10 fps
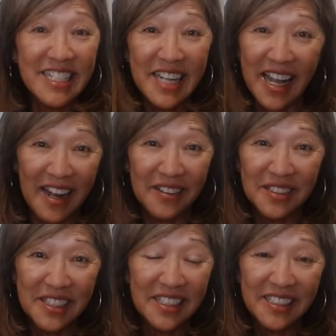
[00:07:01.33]

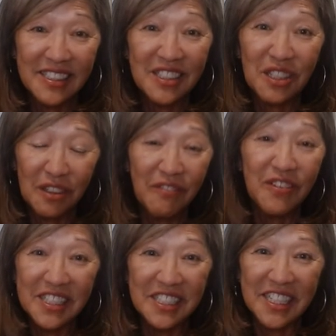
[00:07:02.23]
discount to the
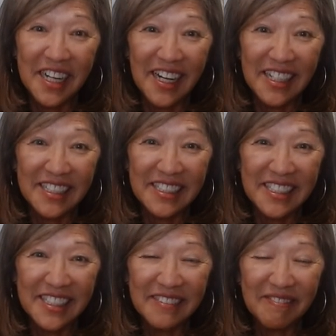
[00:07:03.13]
Fiji
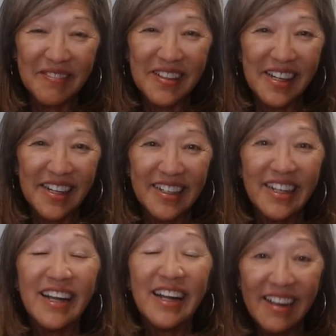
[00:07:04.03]
Islands.
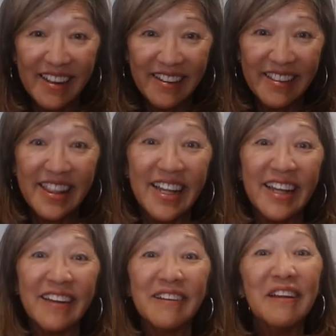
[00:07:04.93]

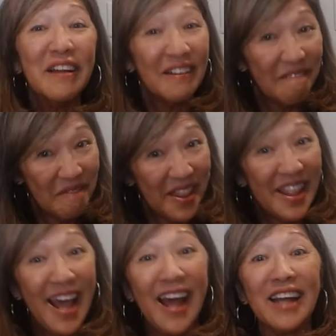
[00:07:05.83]
Then
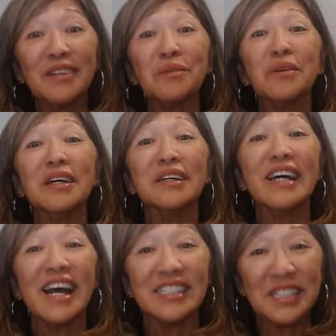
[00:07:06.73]
that
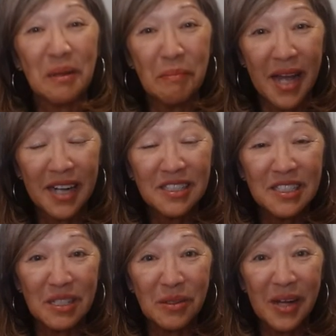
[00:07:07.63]
has come
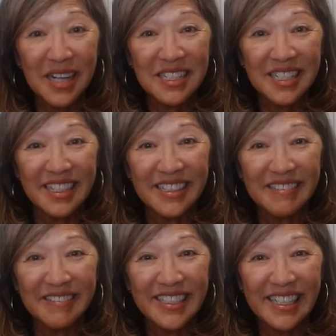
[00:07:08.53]
back to you, hasn't it?
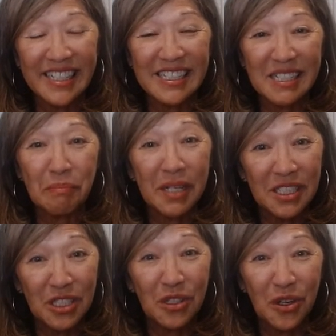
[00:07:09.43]
Yes,
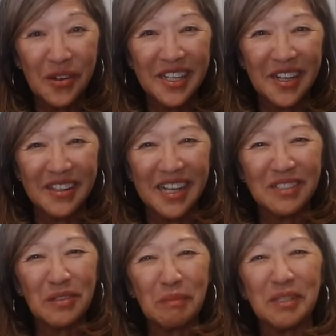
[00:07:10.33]
because you're going on
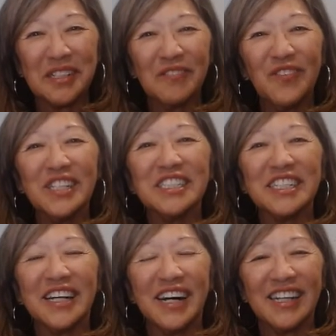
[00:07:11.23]
that trip to the
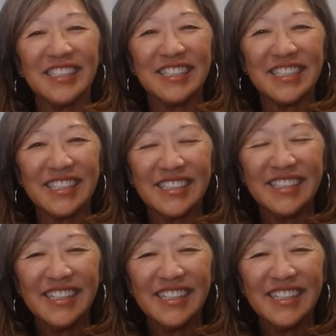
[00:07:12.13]
Fiji Islands.